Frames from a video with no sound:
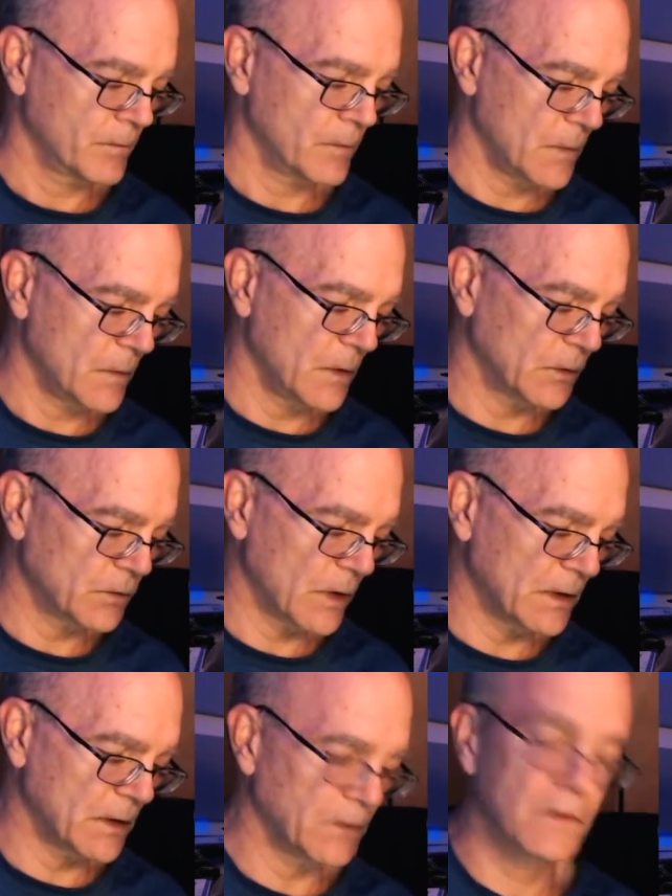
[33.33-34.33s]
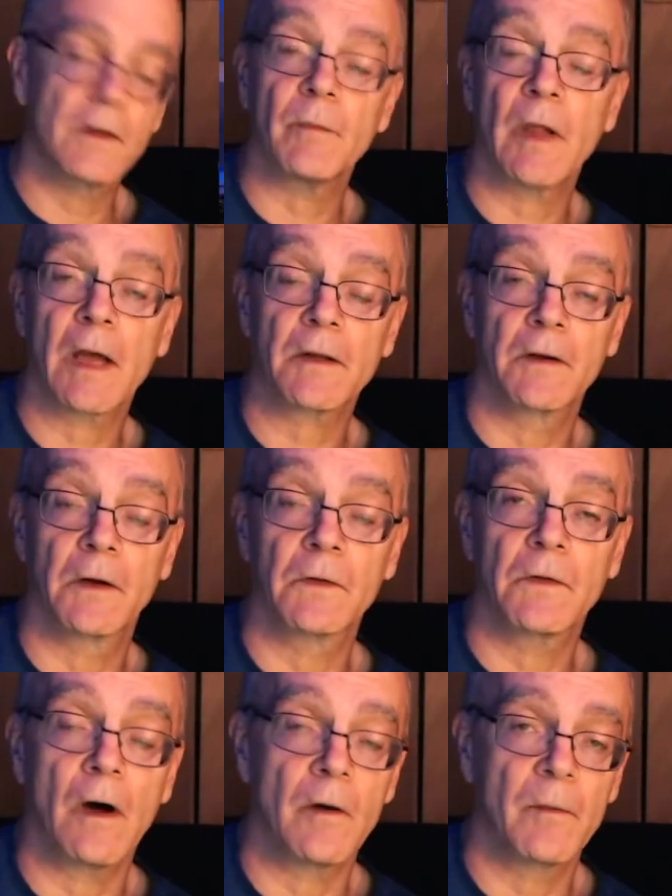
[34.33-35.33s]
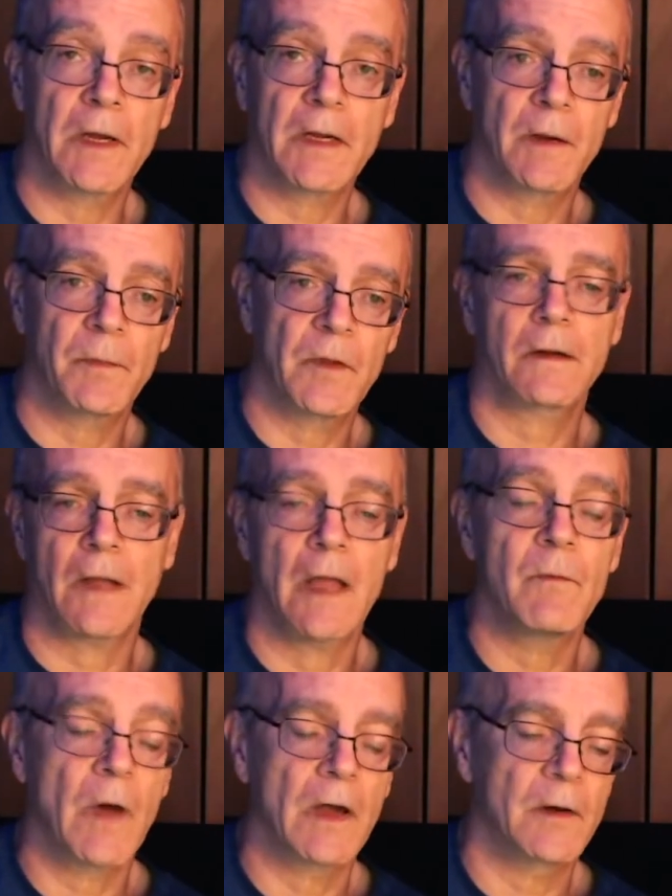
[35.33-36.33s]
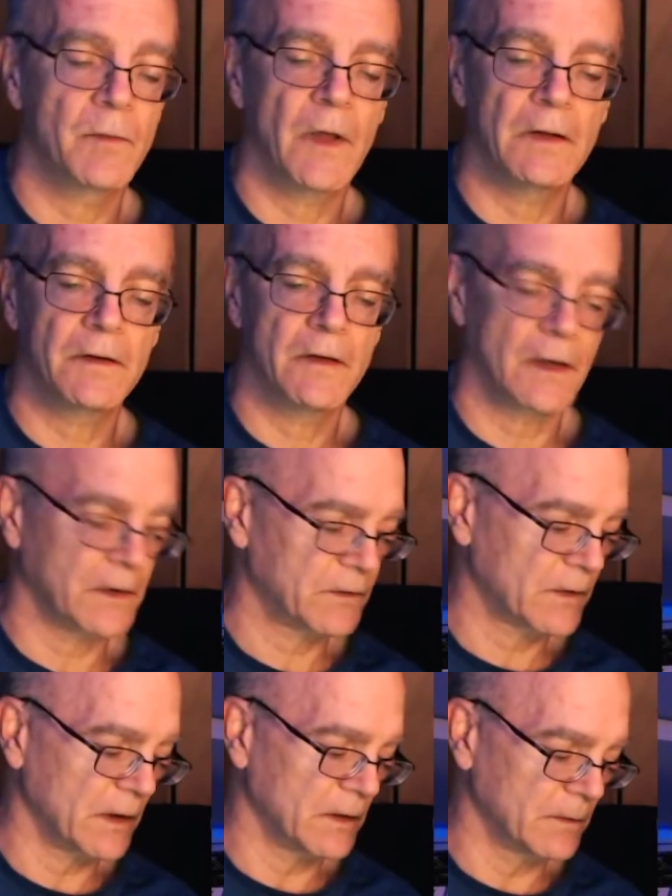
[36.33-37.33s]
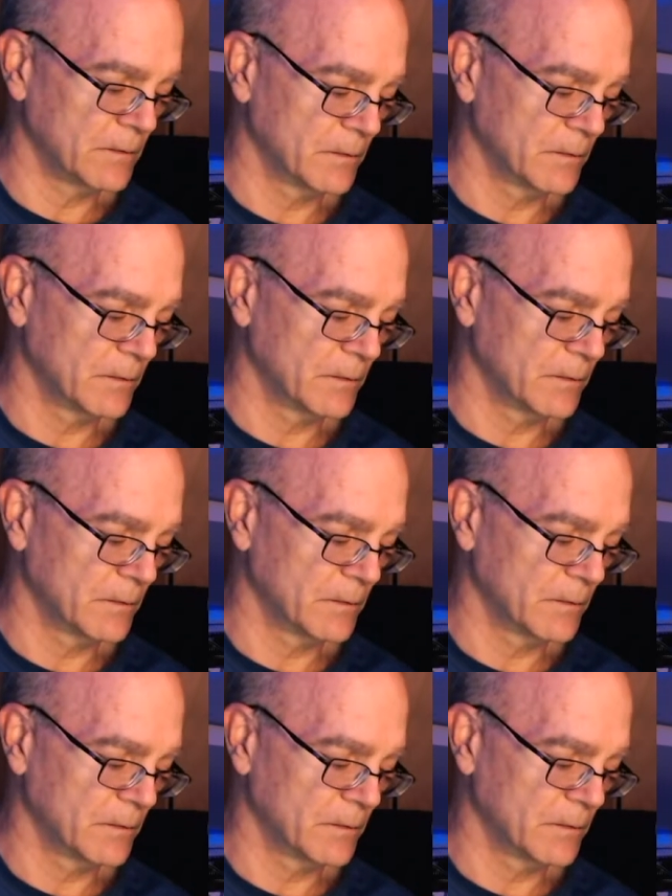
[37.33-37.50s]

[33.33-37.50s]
Those red notes and the black notes all make up the A minor pentatonic scale.